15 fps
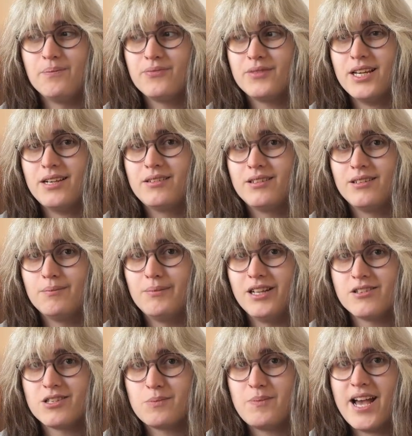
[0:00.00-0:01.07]
Yeah,
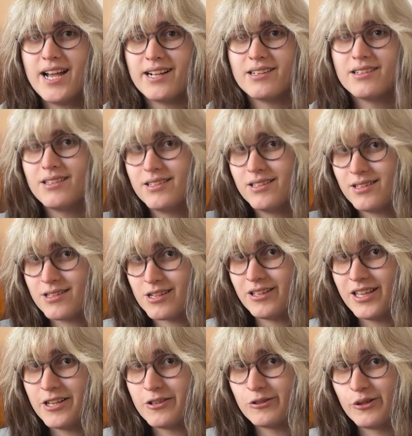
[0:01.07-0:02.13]
Melon's back. See you
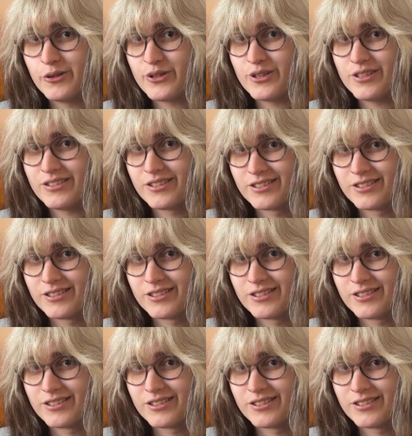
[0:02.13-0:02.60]
later, losers.